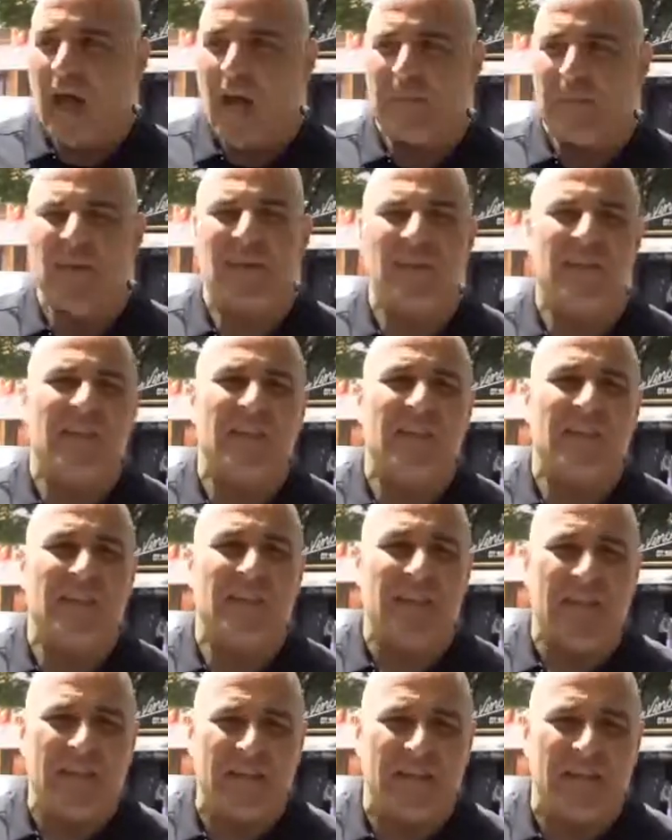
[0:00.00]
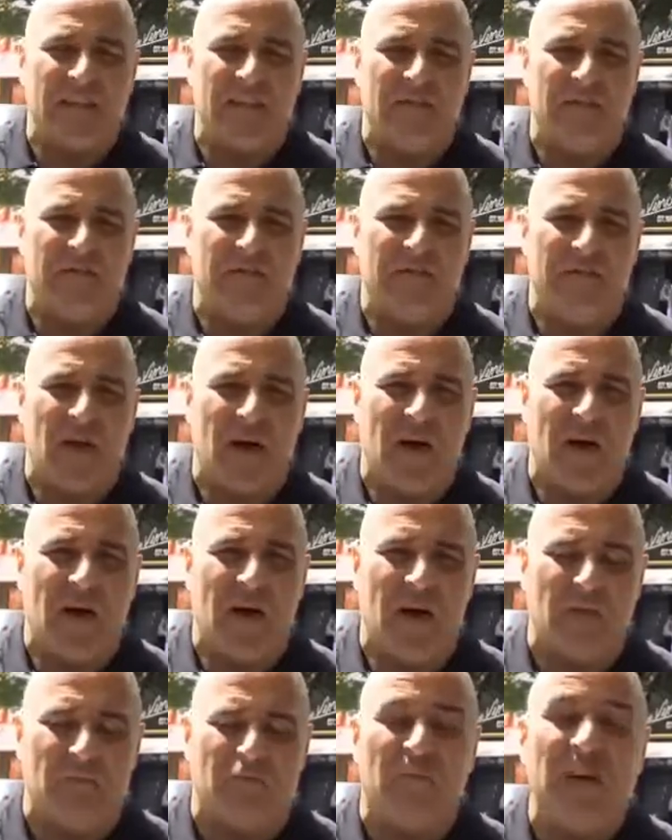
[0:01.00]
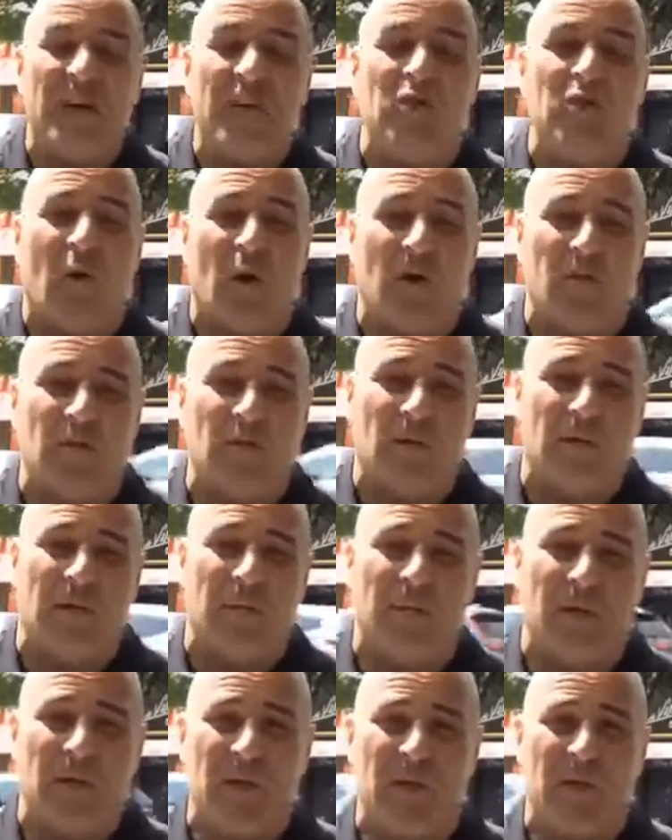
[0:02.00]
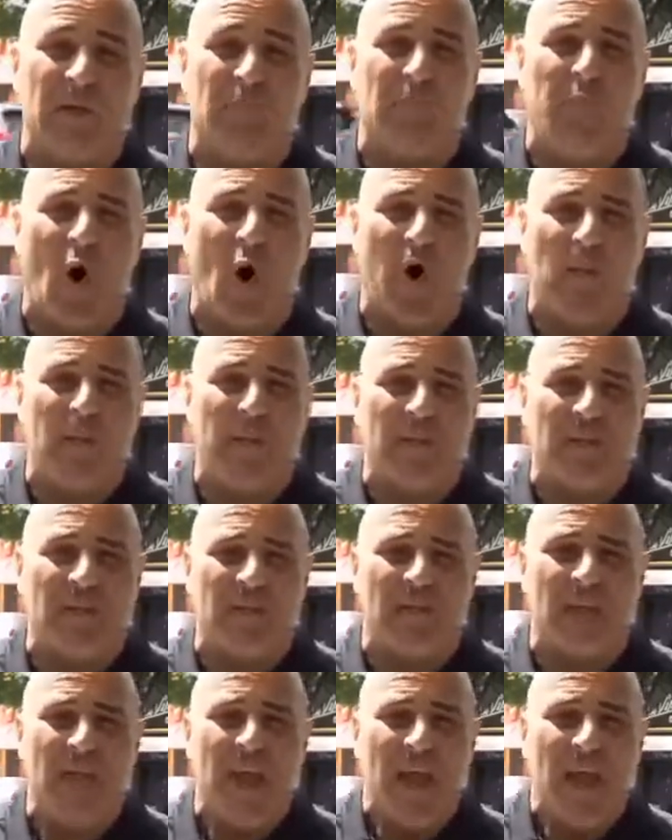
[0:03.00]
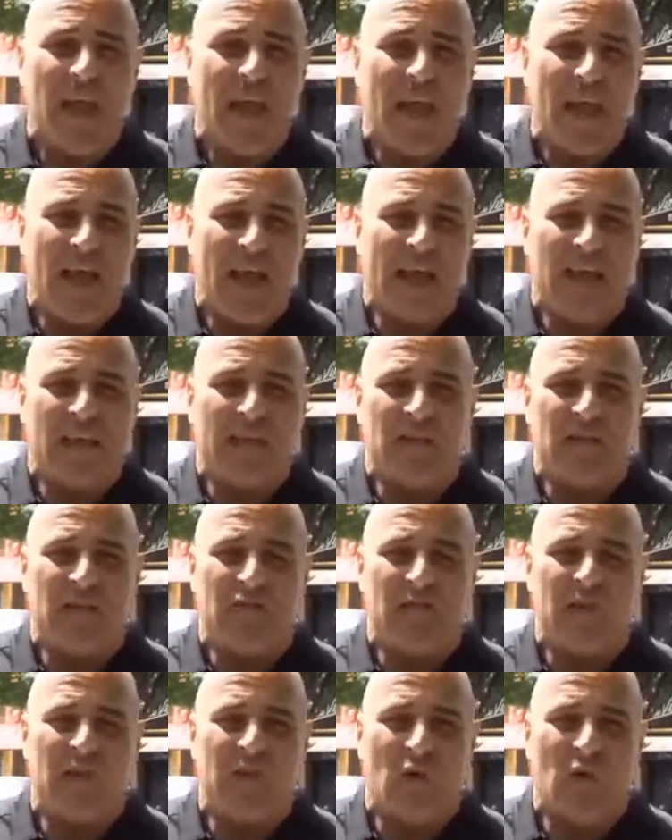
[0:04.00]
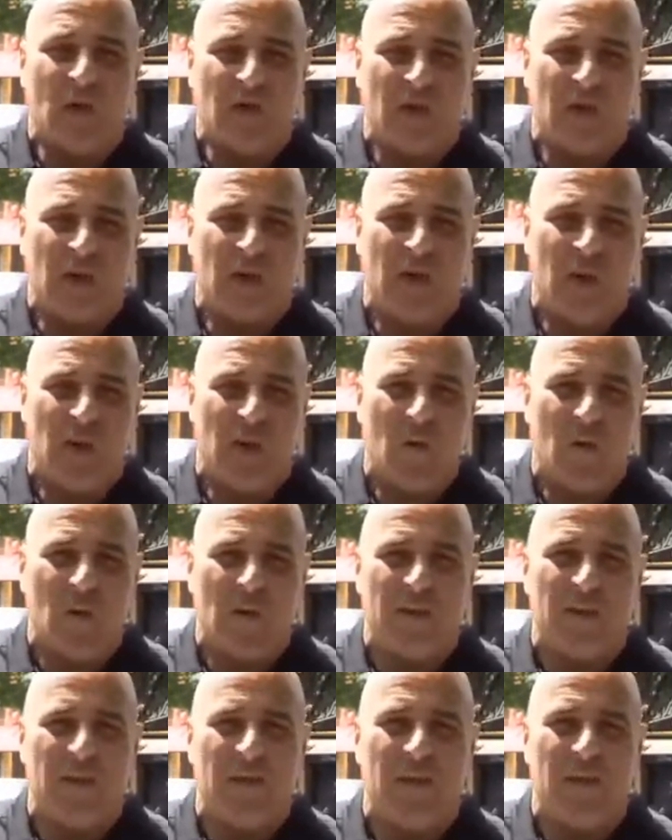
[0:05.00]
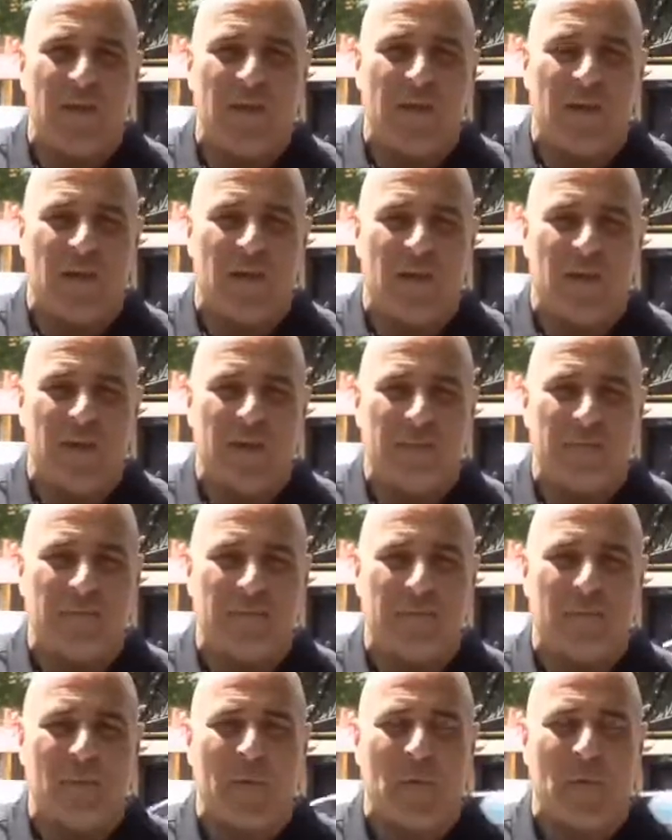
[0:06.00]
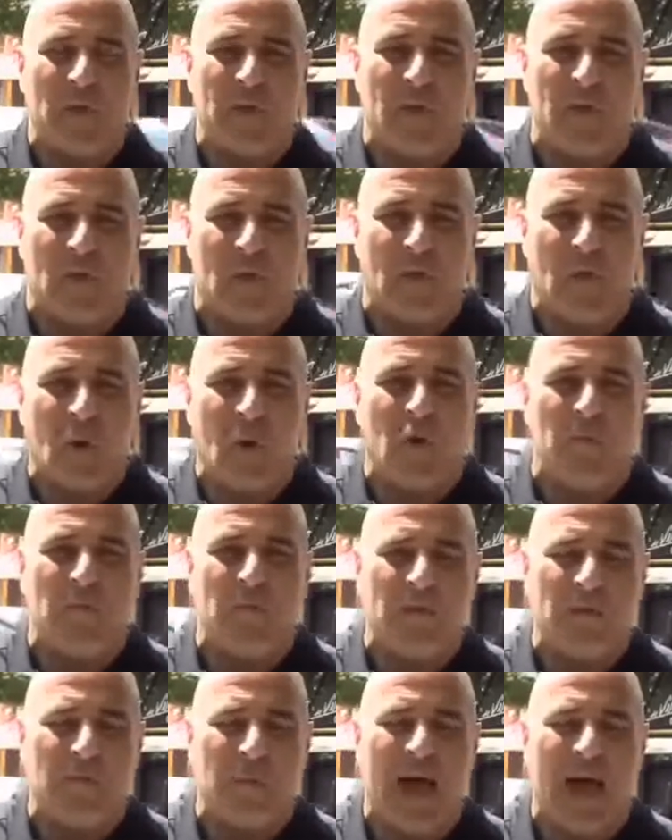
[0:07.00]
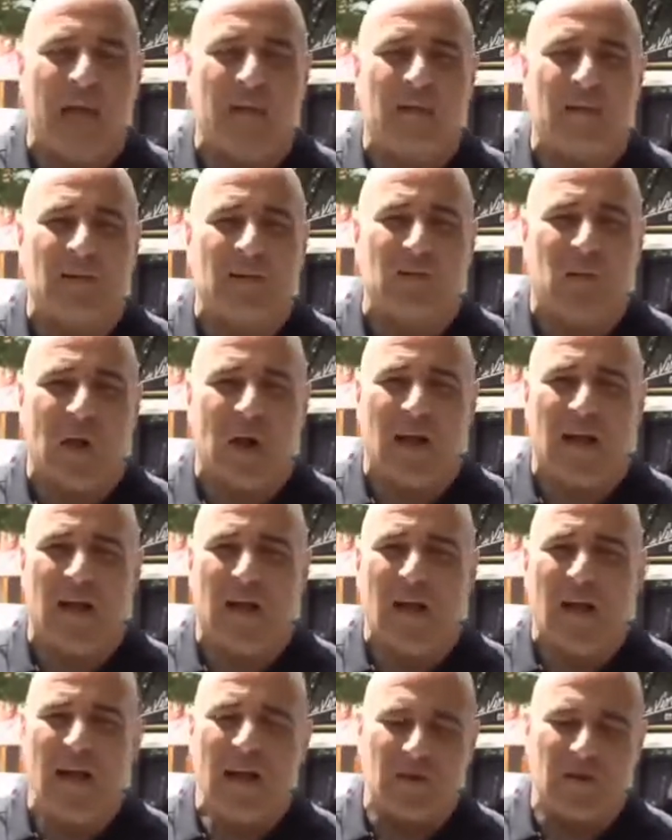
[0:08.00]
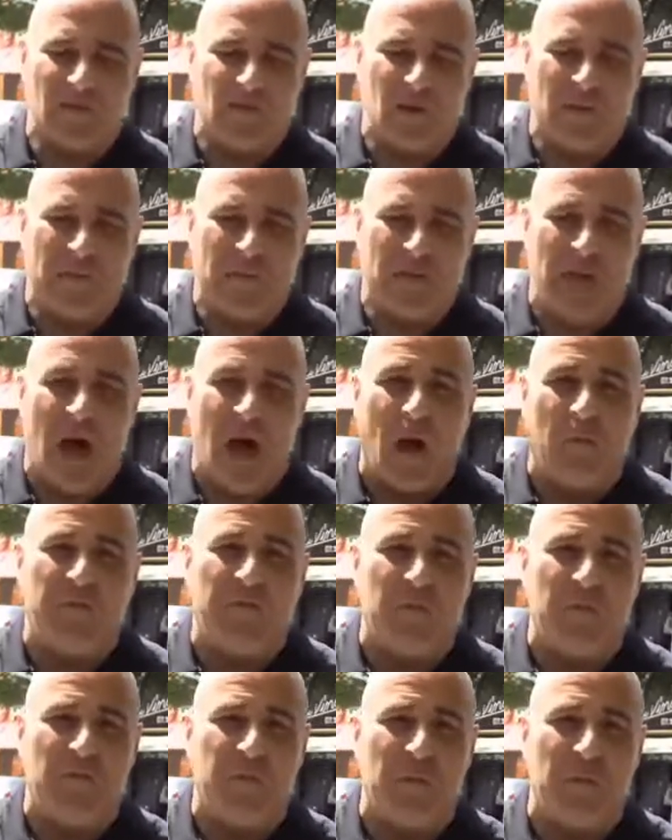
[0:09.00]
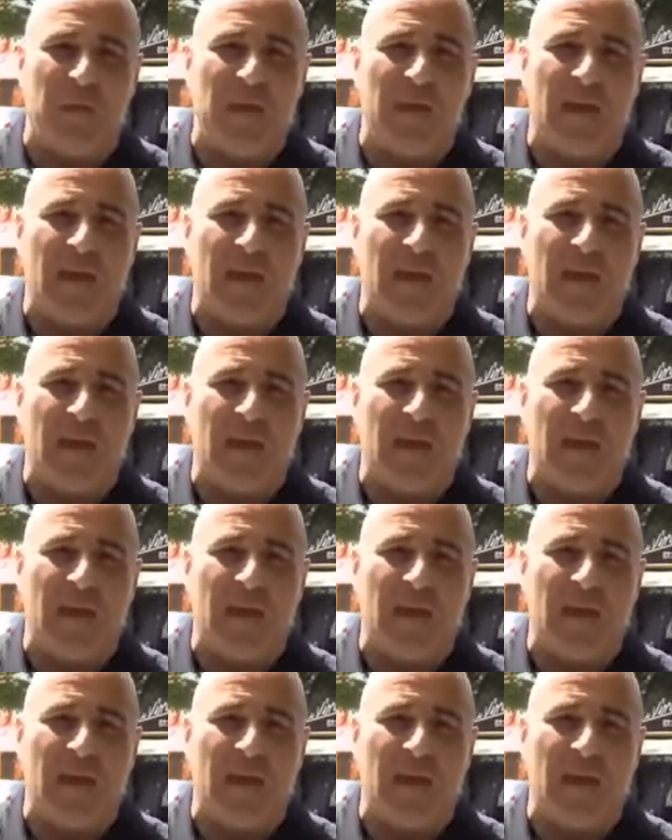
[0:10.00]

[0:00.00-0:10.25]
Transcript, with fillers: his extensive uh, resource with the building departments and his resource uh, within the um, within the local municipalities as well has really been helpful for me